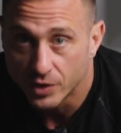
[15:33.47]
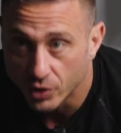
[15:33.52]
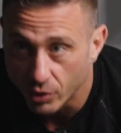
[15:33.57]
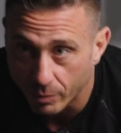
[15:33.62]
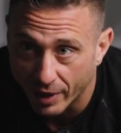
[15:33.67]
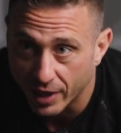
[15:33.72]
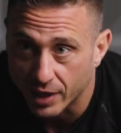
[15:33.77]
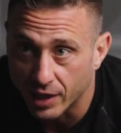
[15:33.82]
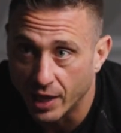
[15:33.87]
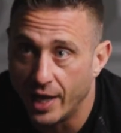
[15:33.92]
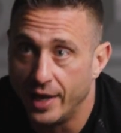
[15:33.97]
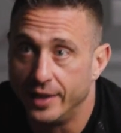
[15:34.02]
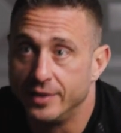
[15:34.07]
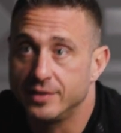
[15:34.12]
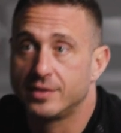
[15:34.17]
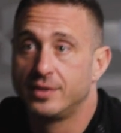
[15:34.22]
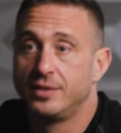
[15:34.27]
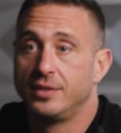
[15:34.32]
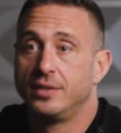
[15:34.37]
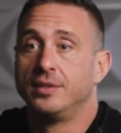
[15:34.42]
you're my
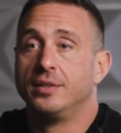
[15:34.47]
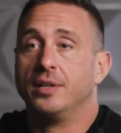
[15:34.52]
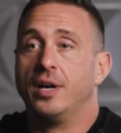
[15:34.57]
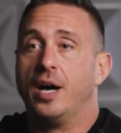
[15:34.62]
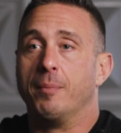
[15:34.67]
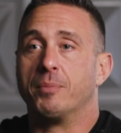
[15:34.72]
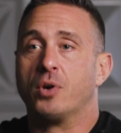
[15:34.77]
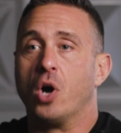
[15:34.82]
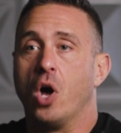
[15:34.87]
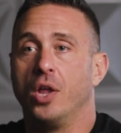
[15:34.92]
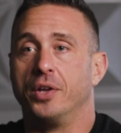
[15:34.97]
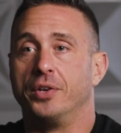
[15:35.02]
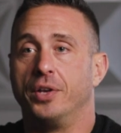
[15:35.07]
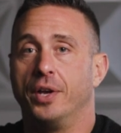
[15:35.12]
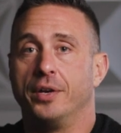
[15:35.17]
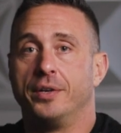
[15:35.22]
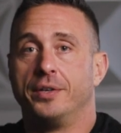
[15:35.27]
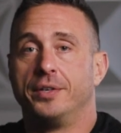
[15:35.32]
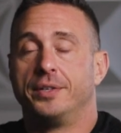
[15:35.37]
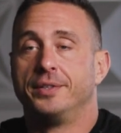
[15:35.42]
client. I'm calling
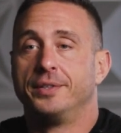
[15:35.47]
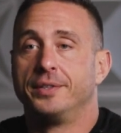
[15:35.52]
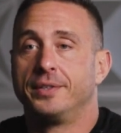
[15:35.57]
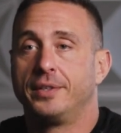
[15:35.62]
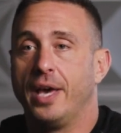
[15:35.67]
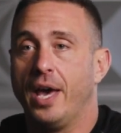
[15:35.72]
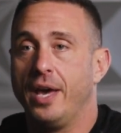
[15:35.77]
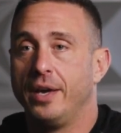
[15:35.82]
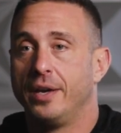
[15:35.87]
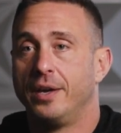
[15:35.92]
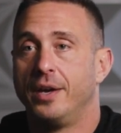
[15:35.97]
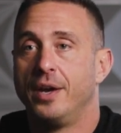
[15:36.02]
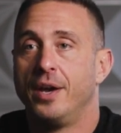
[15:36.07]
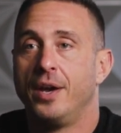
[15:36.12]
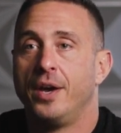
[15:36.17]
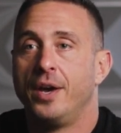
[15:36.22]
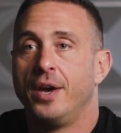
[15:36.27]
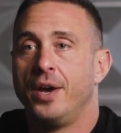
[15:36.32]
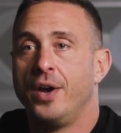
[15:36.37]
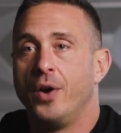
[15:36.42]
you, okay?
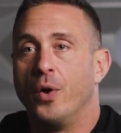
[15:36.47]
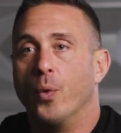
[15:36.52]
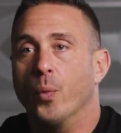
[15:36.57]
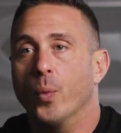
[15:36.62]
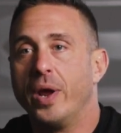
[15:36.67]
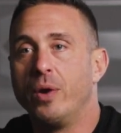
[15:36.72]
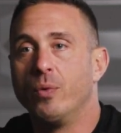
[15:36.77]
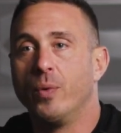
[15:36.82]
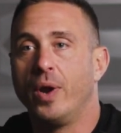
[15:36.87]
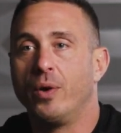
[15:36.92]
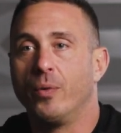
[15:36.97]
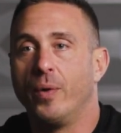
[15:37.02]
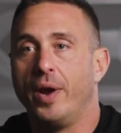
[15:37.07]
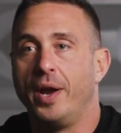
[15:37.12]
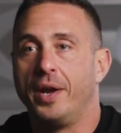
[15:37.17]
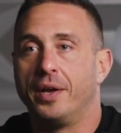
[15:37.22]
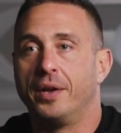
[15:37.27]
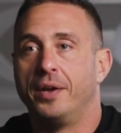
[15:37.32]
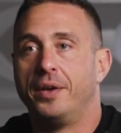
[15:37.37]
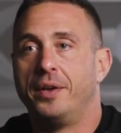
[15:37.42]
Ring, ring,
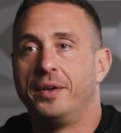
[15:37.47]
ring.